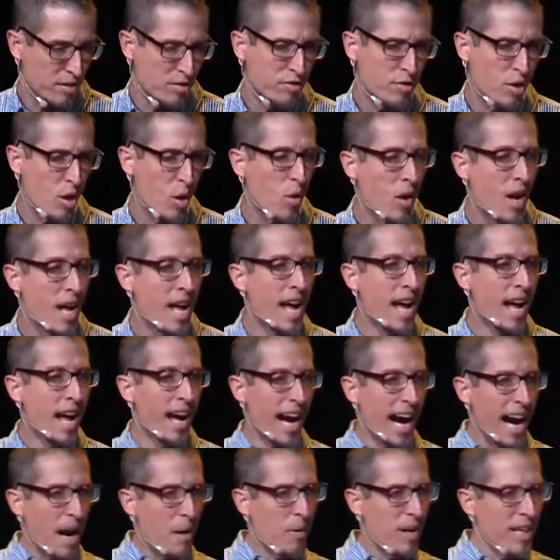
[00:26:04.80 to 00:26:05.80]
And so
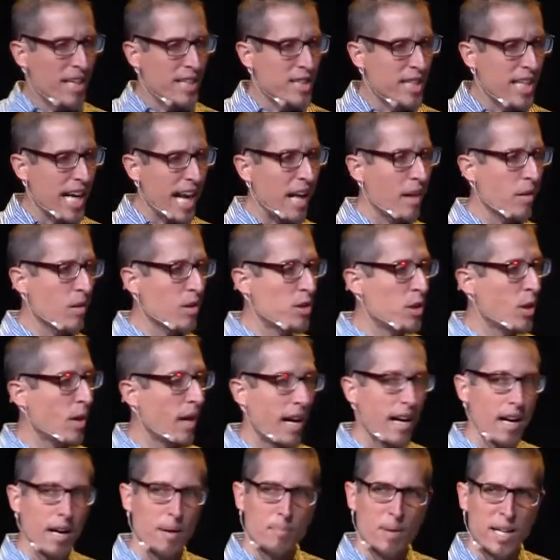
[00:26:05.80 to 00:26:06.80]
I want to challenge you
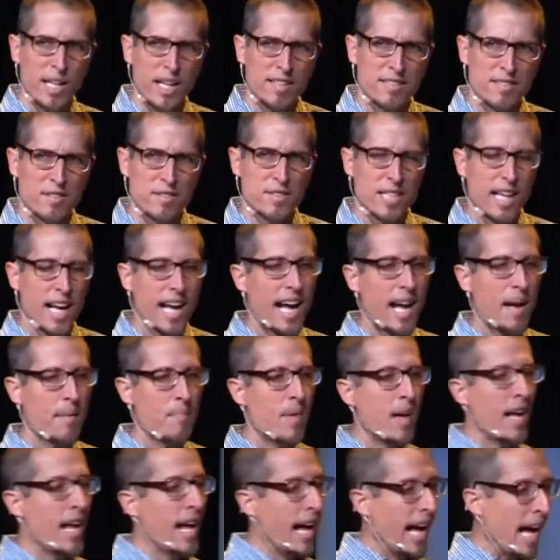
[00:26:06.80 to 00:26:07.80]
uh, uh, because of
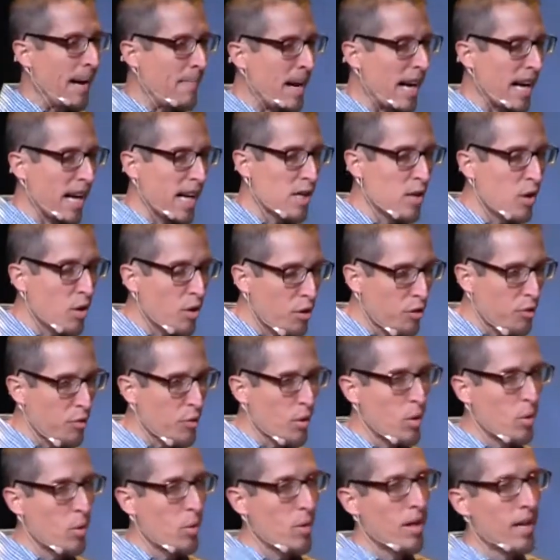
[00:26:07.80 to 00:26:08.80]
time, I'm not going to go
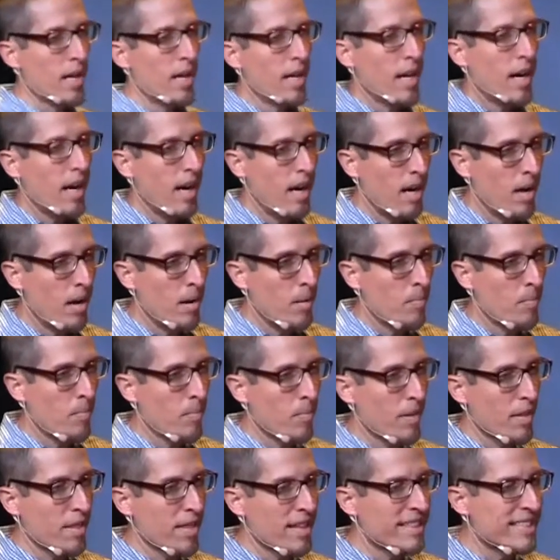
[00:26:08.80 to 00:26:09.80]
through
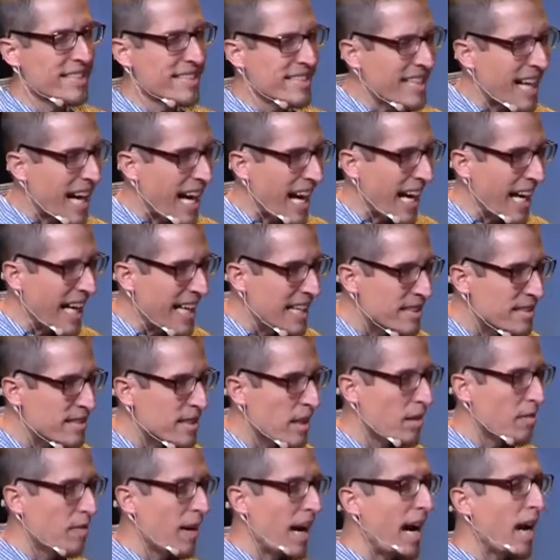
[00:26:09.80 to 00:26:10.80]
um, the
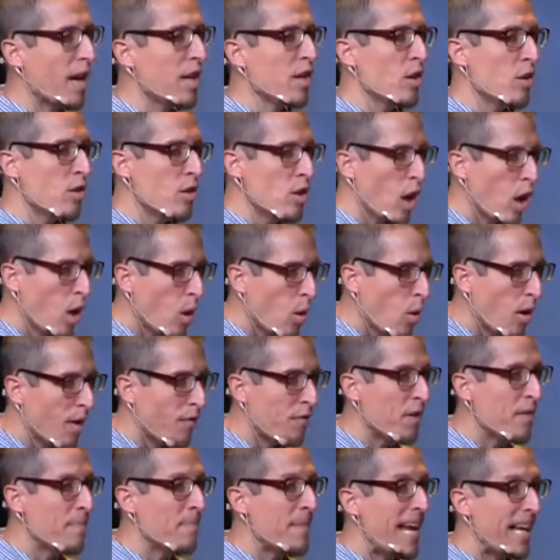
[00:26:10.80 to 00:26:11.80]
signs of how do you know
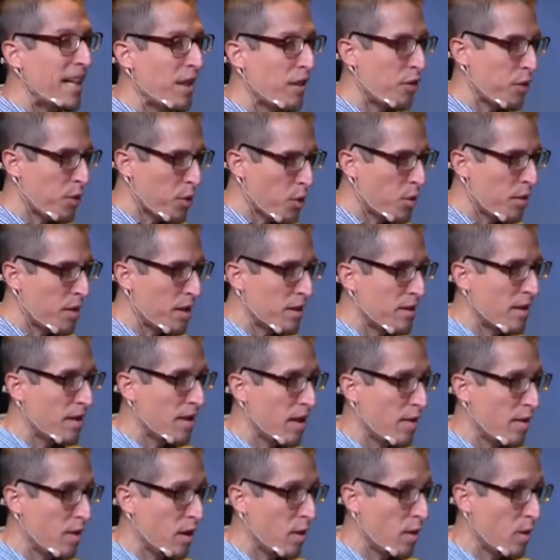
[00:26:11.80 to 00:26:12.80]
if you've made it through the,
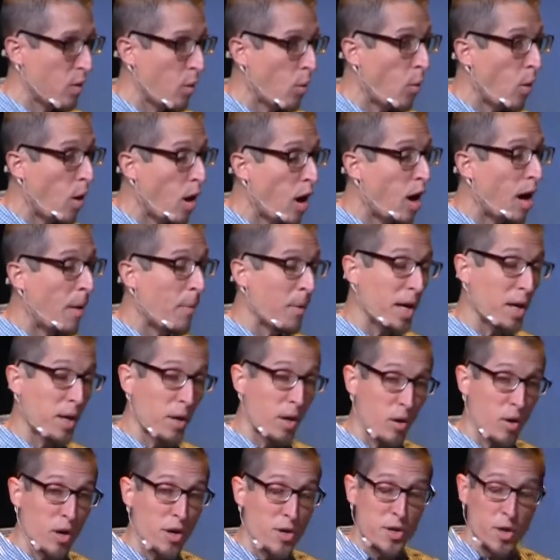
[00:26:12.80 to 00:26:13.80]
the, the, the wall. I want to
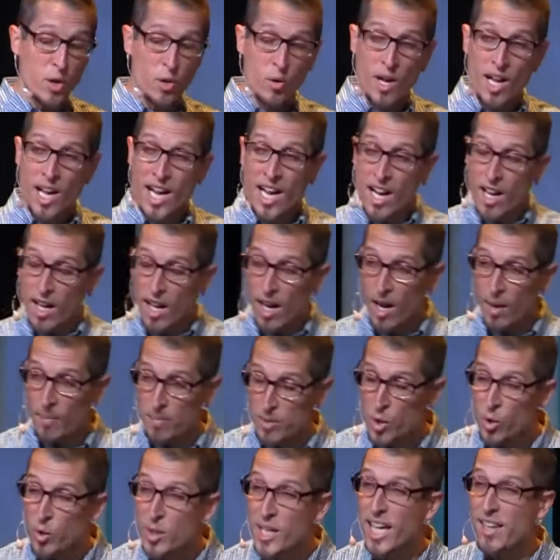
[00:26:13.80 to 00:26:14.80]
encourage you.
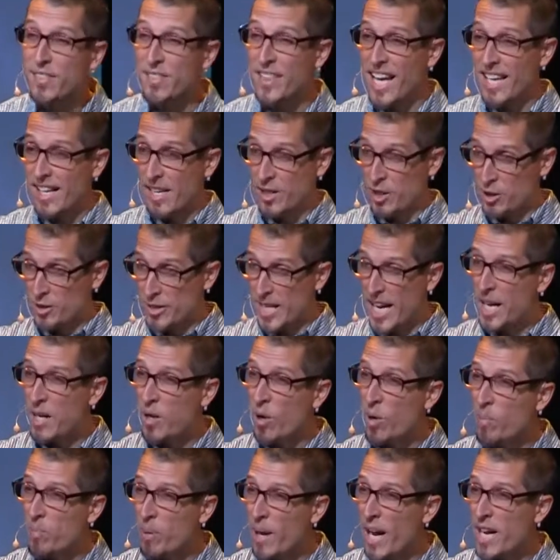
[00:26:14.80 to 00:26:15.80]
Um, you'll get that on your take
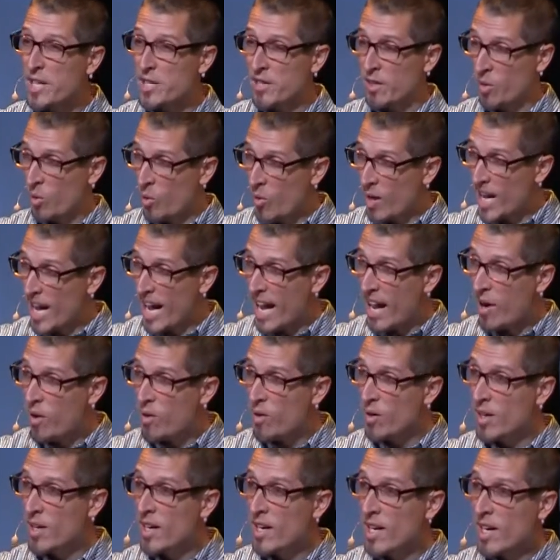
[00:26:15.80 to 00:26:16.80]
home page on the way
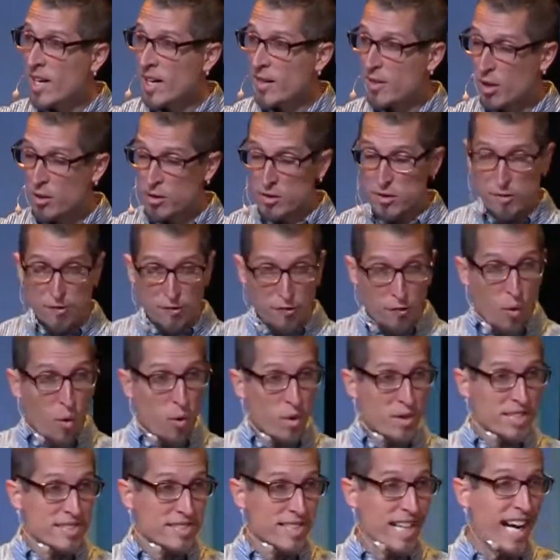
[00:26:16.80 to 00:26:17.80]
out. There's
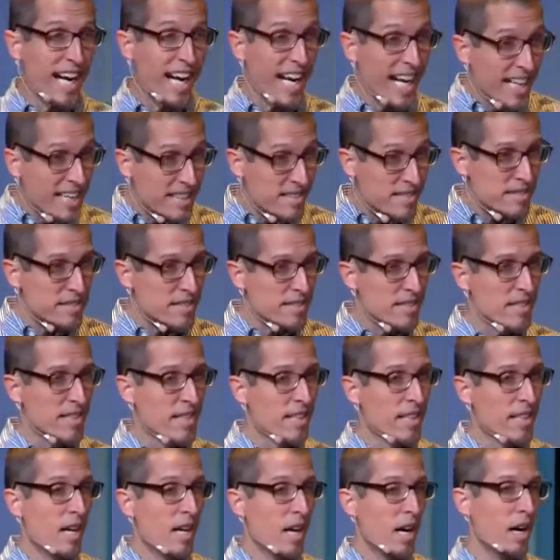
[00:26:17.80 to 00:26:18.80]
four signs
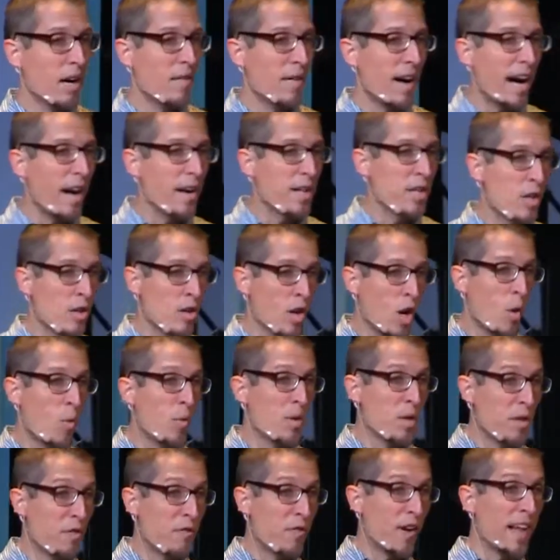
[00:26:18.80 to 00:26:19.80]
of how do you know
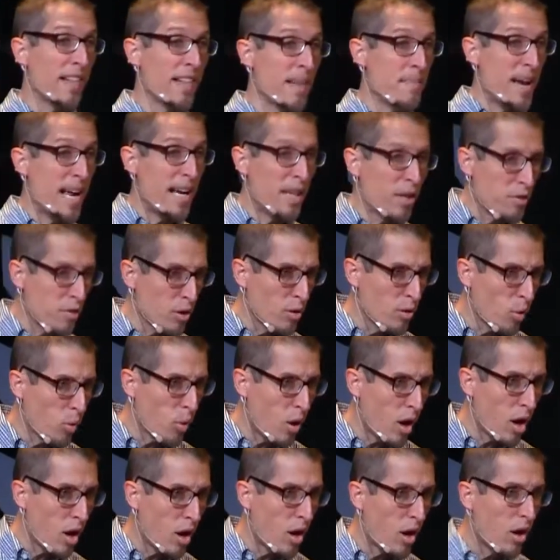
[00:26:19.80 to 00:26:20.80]
when you finally made it through the
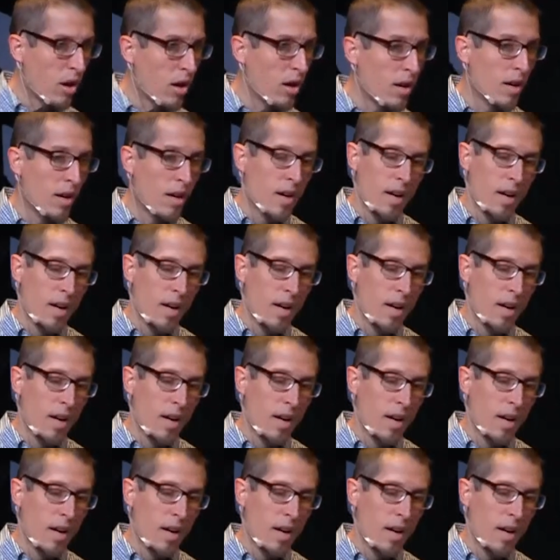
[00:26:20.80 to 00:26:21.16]
wall.